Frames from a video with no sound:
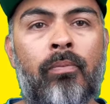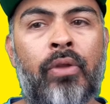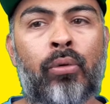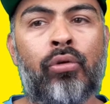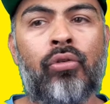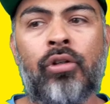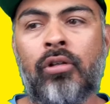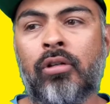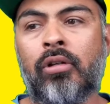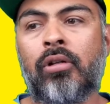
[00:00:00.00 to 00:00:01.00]
They were
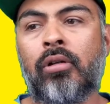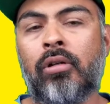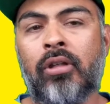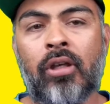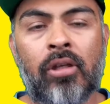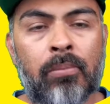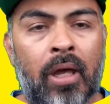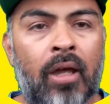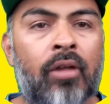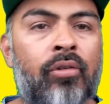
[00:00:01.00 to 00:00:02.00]
using kicking
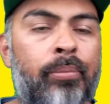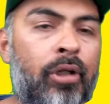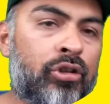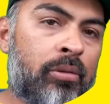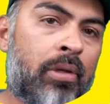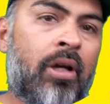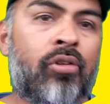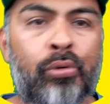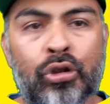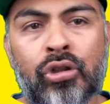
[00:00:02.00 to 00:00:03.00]
bags and punching bags,
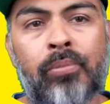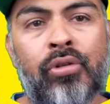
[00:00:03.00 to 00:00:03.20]
push-ups,